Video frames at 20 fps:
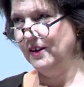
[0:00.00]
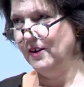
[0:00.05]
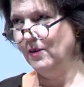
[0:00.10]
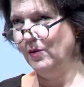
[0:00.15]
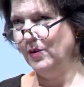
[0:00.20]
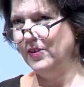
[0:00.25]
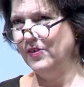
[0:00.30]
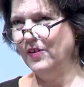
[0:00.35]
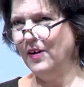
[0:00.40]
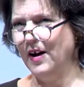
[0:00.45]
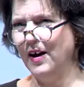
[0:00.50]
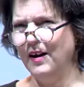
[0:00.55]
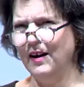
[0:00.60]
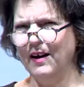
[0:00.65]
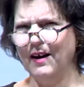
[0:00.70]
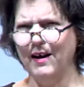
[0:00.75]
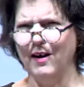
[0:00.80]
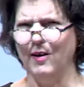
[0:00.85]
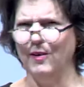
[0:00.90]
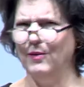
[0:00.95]
we thought,
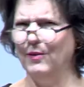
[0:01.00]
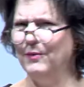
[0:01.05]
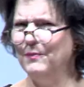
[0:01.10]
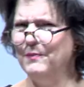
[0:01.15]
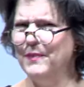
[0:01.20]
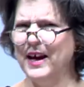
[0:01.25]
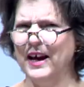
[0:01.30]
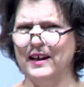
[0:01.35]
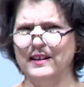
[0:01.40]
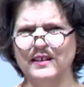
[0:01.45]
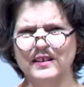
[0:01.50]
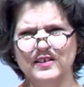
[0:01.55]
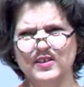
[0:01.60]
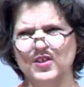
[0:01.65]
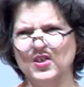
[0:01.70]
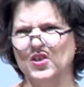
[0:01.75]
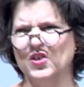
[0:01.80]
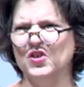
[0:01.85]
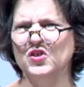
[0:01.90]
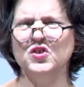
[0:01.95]
oh man,
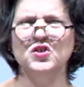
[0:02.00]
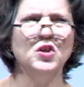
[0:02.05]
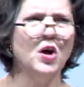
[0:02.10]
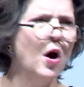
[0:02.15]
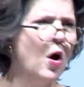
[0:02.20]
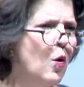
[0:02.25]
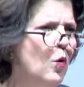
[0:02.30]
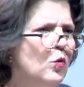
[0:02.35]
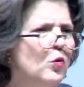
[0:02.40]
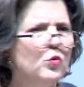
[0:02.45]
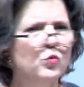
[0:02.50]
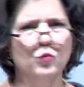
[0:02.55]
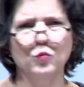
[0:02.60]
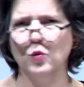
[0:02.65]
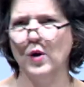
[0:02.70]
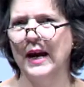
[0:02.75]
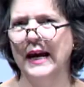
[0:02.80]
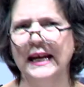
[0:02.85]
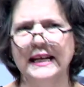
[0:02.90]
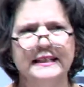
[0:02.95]
this is so
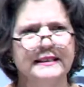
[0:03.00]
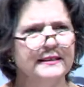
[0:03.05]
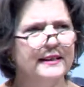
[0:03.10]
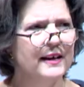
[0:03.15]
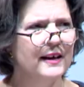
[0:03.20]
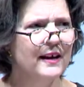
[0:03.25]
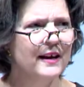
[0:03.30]
great.